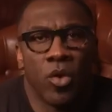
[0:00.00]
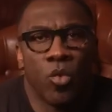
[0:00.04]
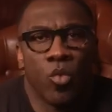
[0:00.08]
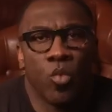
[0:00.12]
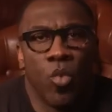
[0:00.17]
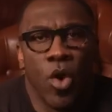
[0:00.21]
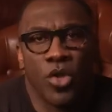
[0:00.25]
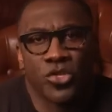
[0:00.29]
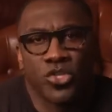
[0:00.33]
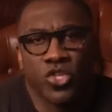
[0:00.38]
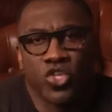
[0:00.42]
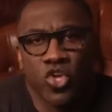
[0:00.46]

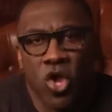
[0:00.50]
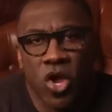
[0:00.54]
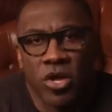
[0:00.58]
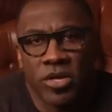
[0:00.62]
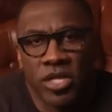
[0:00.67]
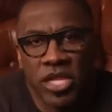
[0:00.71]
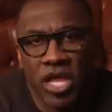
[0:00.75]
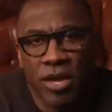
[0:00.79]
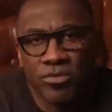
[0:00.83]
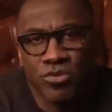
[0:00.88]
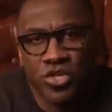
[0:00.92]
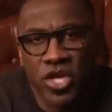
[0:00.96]
Want to join
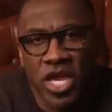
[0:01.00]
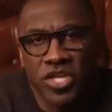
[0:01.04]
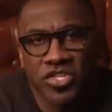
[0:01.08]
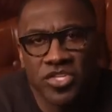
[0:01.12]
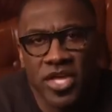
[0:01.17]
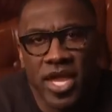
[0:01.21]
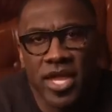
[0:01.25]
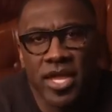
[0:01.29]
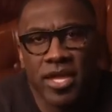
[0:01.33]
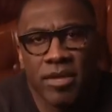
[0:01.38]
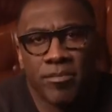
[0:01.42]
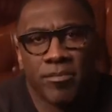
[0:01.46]
Club Shay
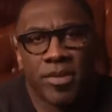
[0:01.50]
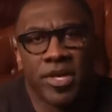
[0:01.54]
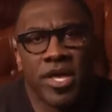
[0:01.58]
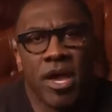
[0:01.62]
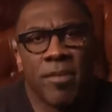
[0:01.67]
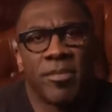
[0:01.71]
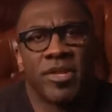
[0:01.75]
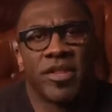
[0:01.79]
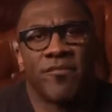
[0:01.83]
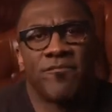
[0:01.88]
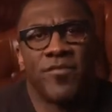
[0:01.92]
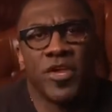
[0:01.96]
Shay?
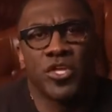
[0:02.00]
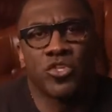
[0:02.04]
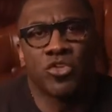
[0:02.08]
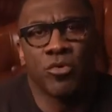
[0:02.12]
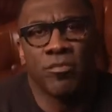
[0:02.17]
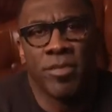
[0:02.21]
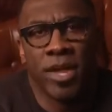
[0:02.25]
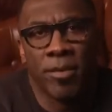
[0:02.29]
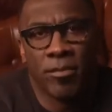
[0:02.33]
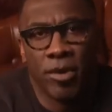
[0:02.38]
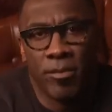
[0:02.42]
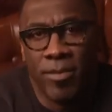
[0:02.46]
Become an official
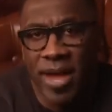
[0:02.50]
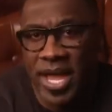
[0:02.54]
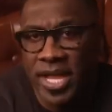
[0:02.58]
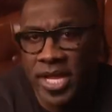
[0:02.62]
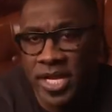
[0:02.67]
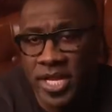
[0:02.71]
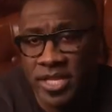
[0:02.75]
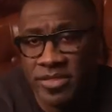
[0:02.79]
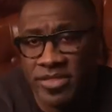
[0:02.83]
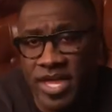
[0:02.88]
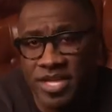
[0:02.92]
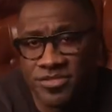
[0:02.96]
member by
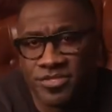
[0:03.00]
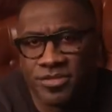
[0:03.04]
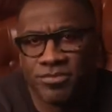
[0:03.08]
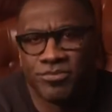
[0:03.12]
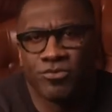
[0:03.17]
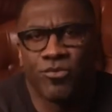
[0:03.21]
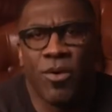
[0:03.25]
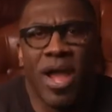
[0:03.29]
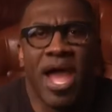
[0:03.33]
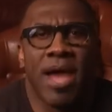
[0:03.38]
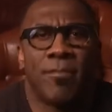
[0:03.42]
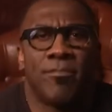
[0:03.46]
hitting that
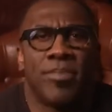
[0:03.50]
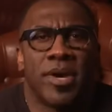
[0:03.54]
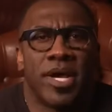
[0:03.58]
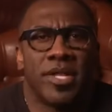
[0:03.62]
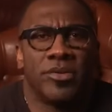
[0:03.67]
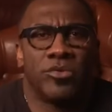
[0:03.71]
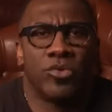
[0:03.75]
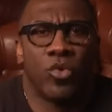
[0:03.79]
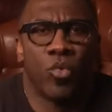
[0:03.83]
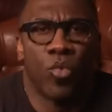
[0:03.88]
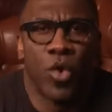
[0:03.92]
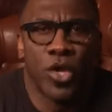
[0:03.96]
subscribe
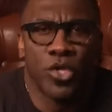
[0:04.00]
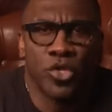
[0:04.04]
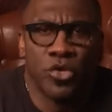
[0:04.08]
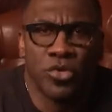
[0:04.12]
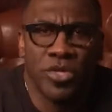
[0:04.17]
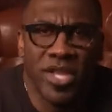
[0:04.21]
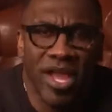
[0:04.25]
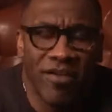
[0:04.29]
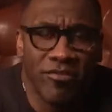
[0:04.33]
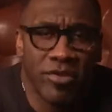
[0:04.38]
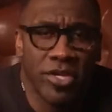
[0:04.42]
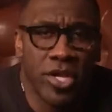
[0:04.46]
button, where you
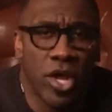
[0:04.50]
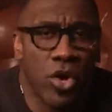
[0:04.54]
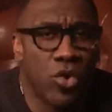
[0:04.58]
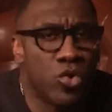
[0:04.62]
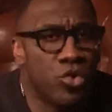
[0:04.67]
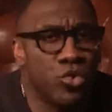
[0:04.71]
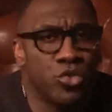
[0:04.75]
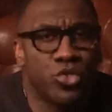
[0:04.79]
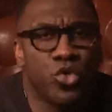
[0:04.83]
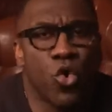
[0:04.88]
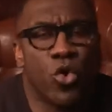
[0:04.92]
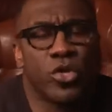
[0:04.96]
never know
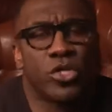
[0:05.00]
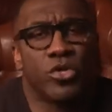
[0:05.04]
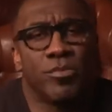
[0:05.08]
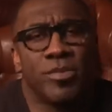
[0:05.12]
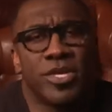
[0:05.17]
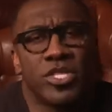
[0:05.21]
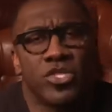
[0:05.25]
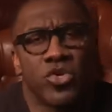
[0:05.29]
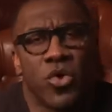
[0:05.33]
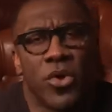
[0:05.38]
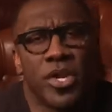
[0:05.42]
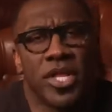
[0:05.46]
who's going to
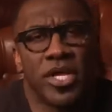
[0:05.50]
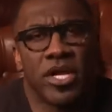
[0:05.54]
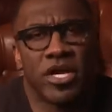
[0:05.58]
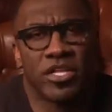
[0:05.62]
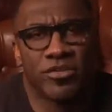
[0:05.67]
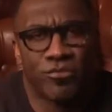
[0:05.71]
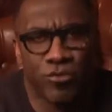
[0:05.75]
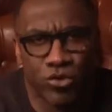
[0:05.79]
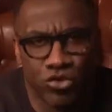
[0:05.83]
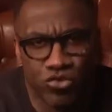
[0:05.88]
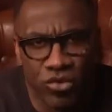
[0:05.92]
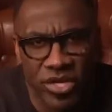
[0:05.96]
be joining us
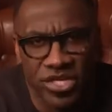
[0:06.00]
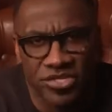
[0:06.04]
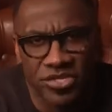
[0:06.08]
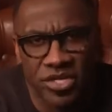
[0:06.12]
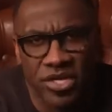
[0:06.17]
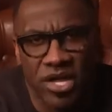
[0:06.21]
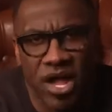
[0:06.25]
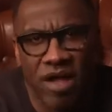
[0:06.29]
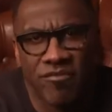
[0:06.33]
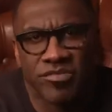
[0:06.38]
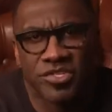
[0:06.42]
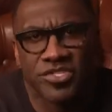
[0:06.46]
for drinks
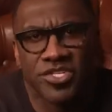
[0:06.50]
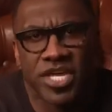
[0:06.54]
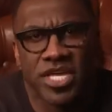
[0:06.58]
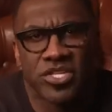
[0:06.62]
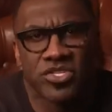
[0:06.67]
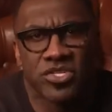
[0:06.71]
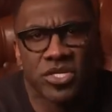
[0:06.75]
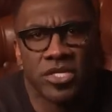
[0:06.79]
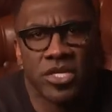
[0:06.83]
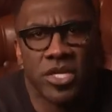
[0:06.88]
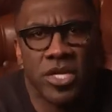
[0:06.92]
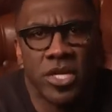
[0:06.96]
and
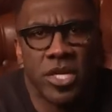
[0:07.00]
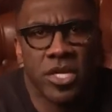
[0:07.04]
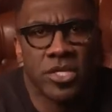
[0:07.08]
conversation.